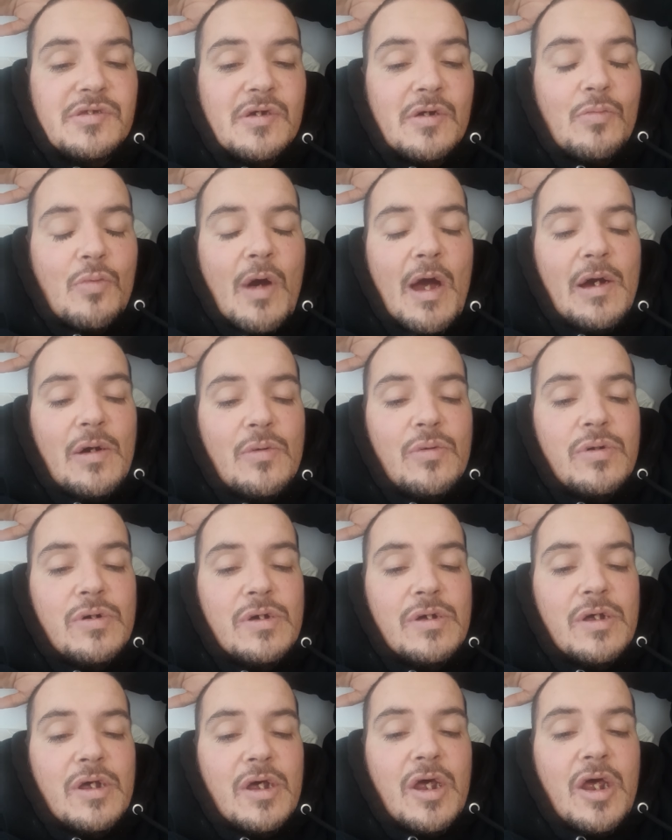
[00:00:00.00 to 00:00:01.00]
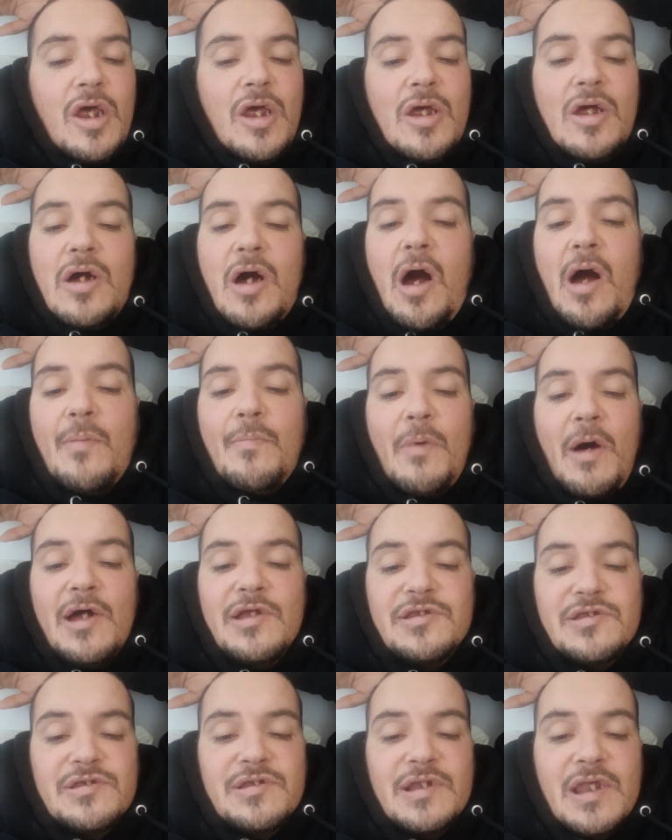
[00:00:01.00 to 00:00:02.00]
well, I
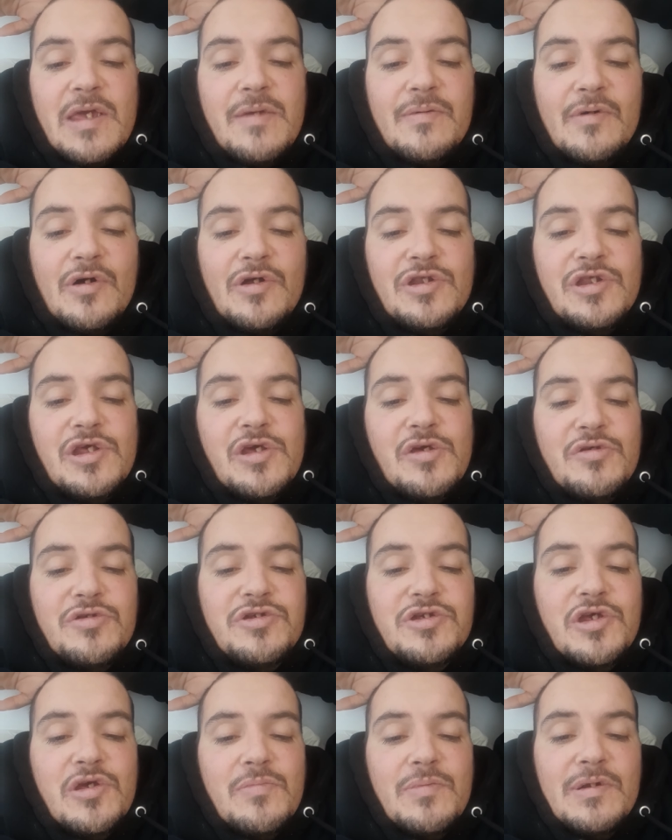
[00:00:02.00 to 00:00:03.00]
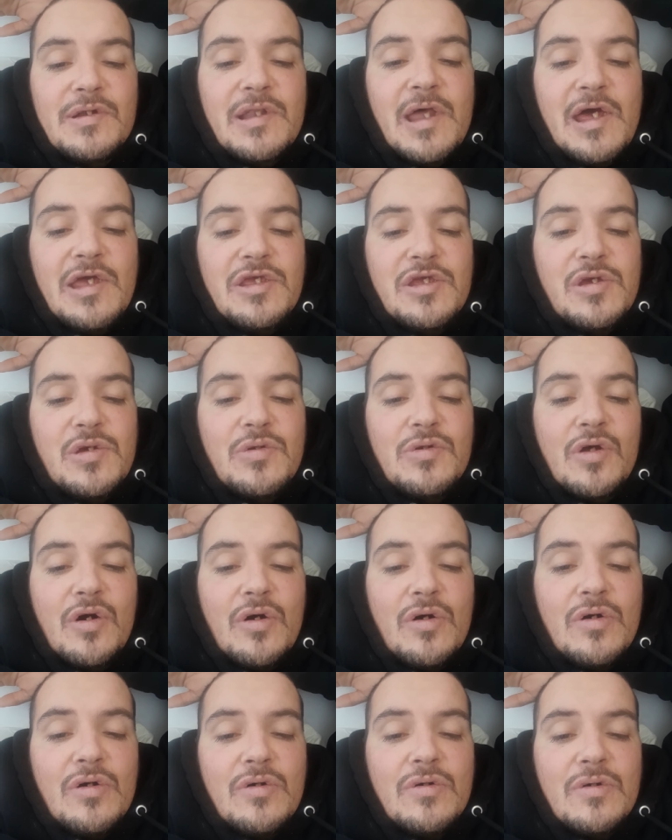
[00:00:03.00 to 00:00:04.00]
might just leave it on YouTube and let you
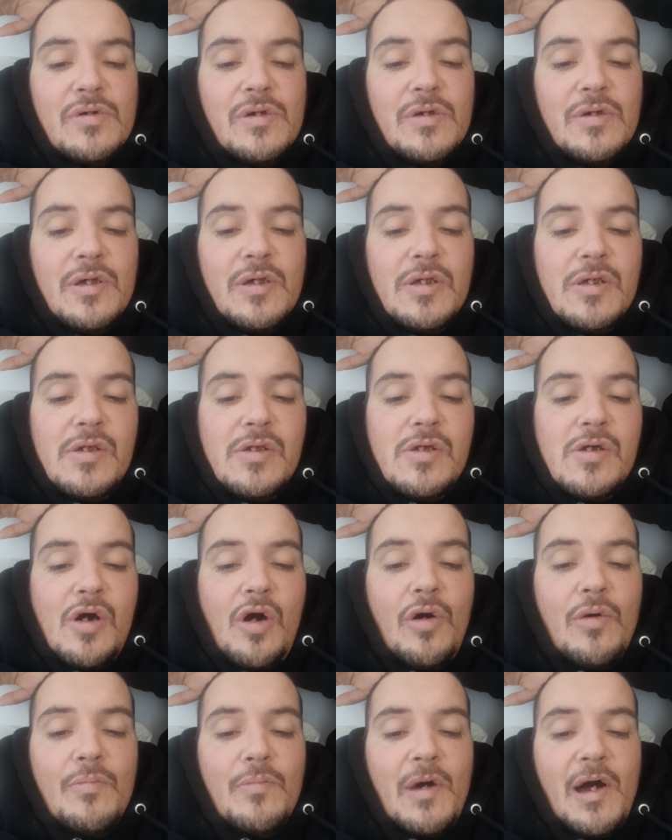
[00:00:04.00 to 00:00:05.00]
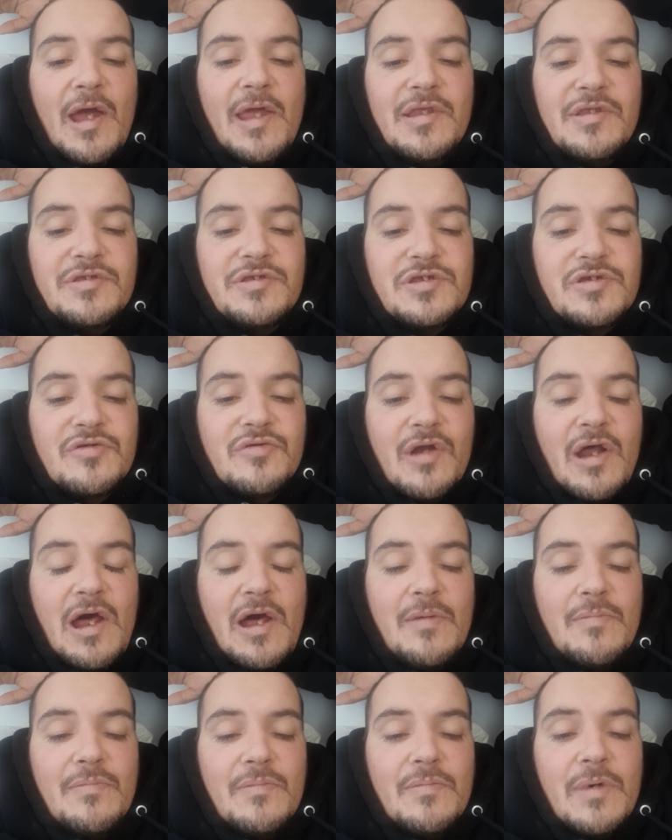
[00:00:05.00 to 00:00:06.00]
lot on my
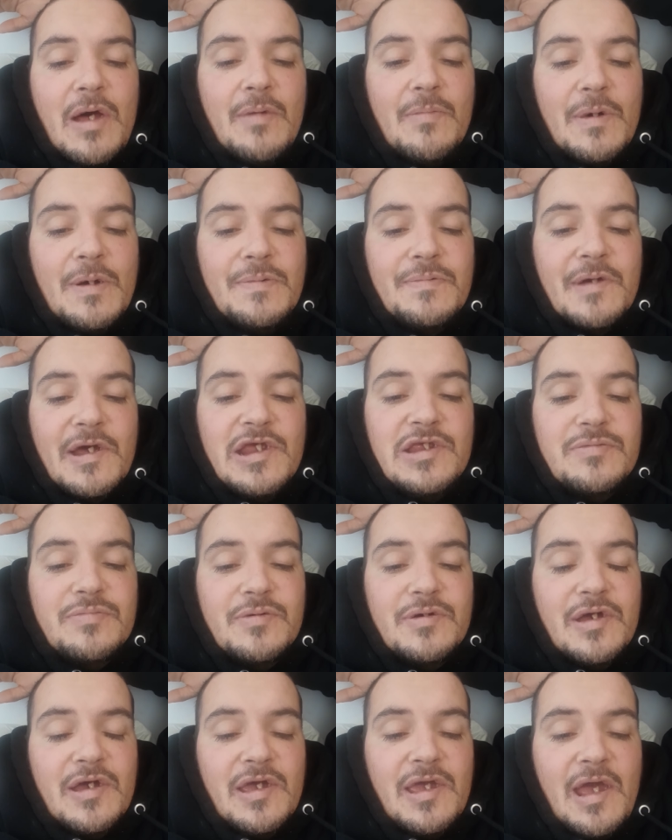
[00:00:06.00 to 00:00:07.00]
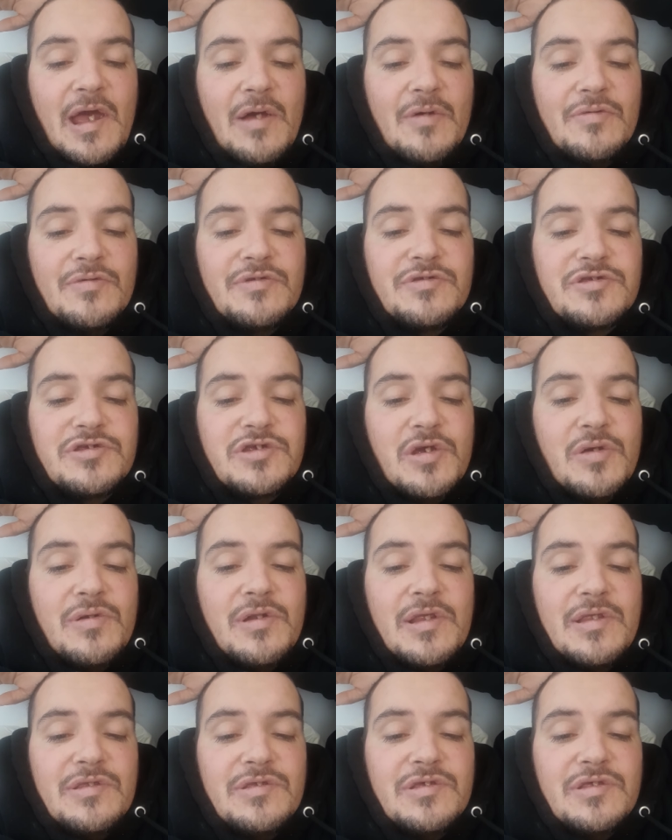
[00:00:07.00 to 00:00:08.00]
Instagram and my Facebook accounts tune
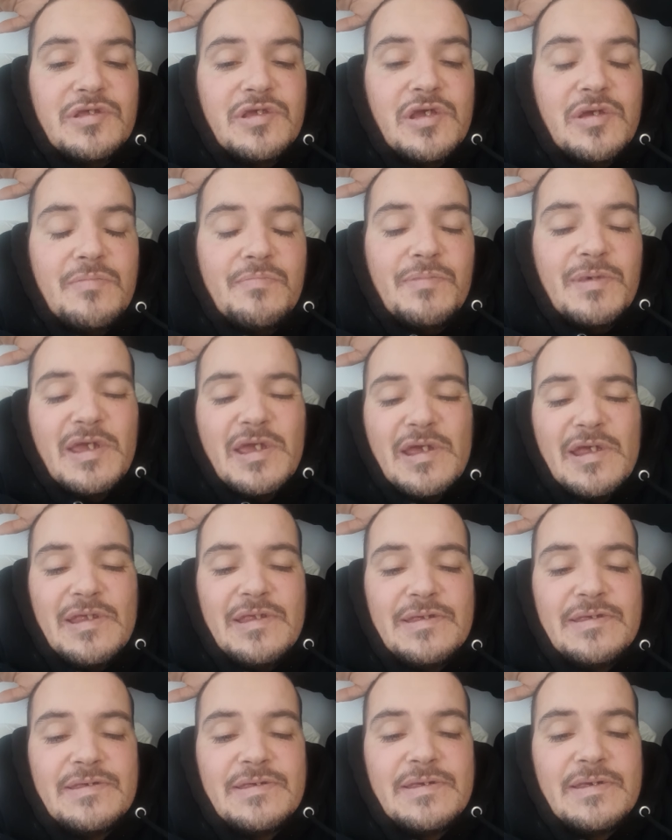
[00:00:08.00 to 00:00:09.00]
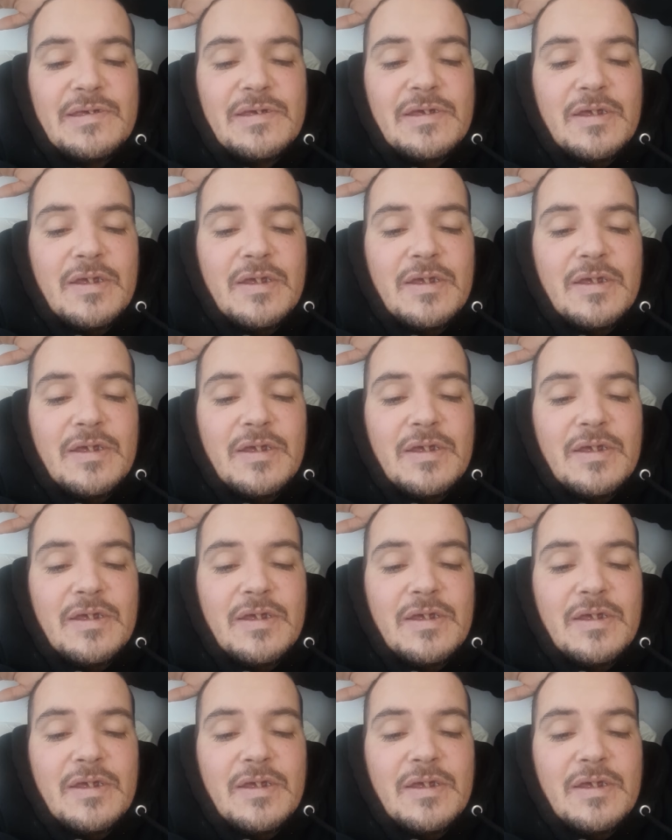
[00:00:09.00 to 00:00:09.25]
into the, because